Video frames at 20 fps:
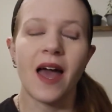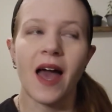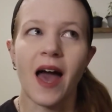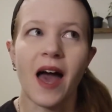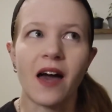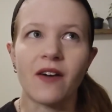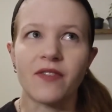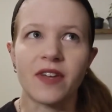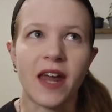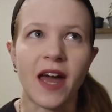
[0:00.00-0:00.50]

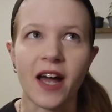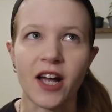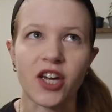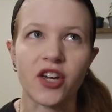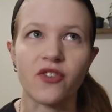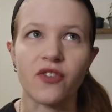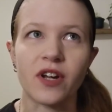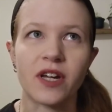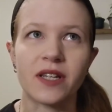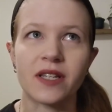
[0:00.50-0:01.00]
have an
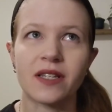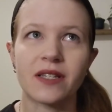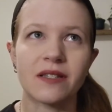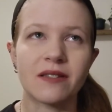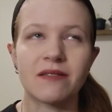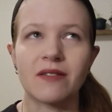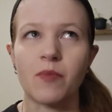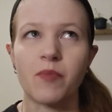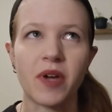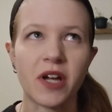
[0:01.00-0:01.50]
accurate
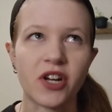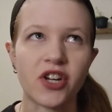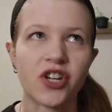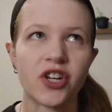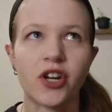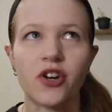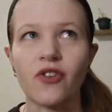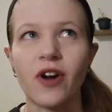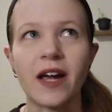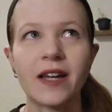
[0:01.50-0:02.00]
depiction or